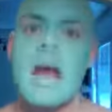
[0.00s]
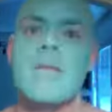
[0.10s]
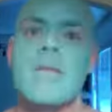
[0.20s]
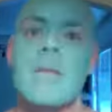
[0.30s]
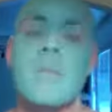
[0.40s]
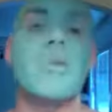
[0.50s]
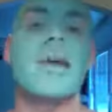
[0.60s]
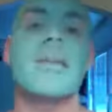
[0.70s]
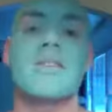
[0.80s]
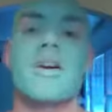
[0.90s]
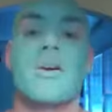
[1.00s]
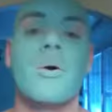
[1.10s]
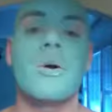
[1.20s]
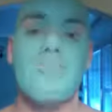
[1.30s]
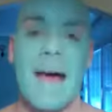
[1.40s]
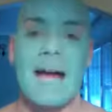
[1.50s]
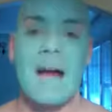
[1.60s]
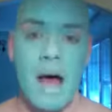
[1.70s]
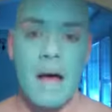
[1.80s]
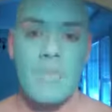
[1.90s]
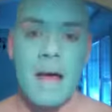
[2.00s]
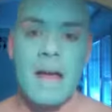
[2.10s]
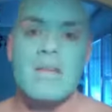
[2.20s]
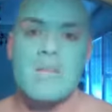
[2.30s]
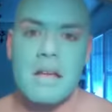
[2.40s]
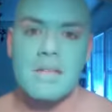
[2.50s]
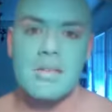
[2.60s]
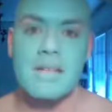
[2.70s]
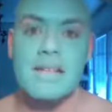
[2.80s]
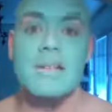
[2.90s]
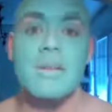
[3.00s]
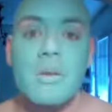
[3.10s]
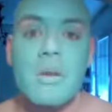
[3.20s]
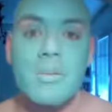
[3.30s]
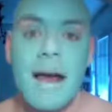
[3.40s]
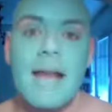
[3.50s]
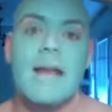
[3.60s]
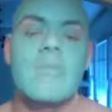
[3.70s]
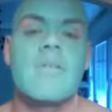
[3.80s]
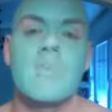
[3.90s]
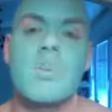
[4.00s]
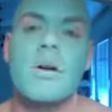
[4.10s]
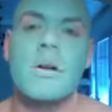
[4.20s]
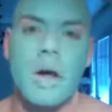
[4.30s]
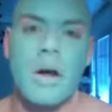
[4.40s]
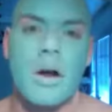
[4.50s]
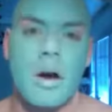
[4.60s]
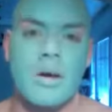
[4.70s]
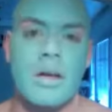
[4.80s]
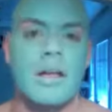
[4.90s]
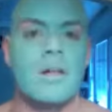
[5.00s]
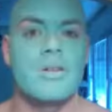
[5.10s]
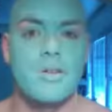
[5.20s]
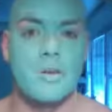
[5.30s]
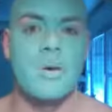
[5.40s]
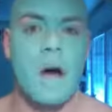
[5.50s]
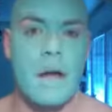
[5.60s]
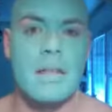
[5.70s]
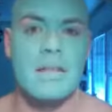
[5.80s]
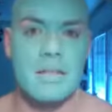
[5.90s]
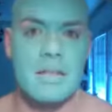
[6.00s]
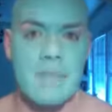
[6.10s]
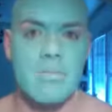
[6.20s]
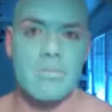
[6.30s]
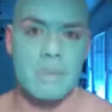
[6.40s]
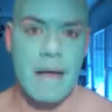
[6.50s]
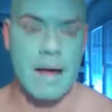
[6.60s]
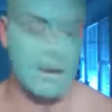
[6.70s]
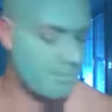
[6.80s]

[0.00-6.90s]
it would pick the turquoise back up and essentially dilute the black, and I'd have to work a lot harder to get a true, honest, deep black.